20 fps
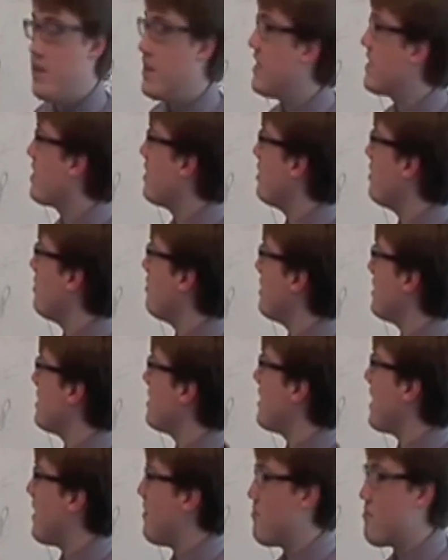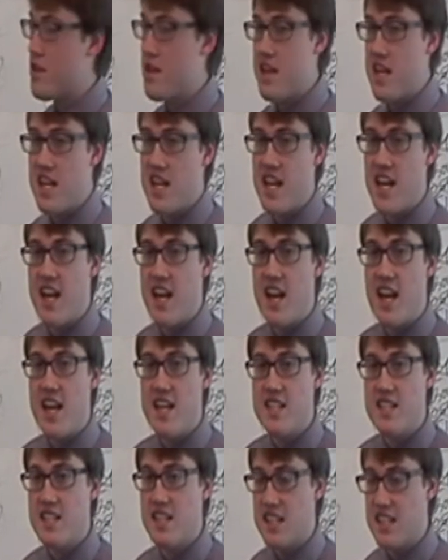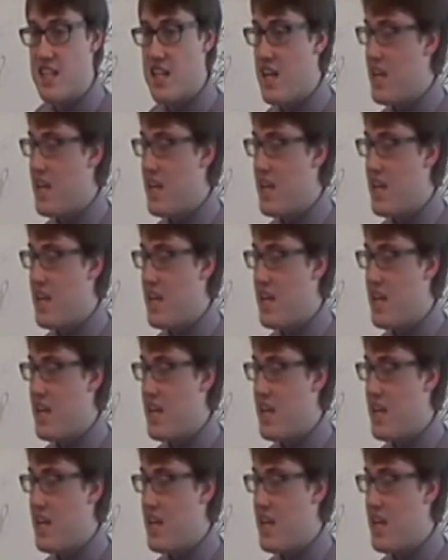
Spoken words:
He's going to do the same thing at Hastings.